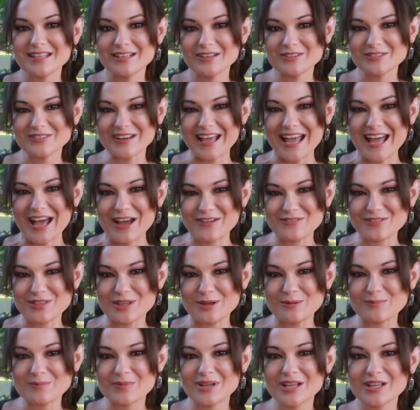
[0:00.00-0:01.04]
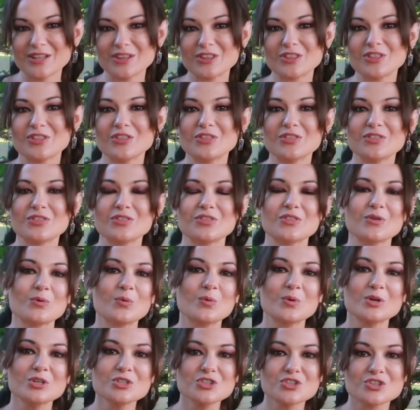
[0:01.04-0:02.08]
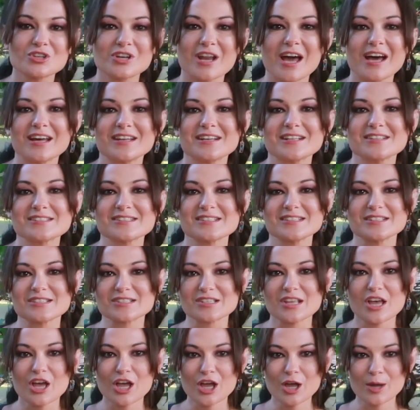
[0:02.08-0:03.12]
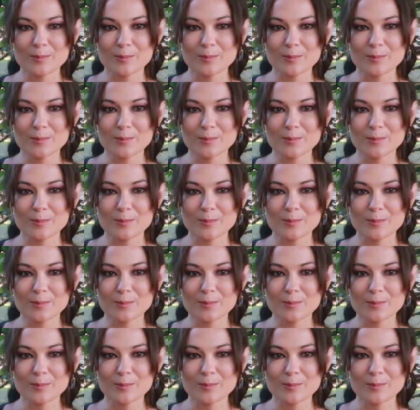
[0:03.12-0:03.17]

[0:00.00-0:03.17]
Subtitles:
they don't have them. The orange dot is this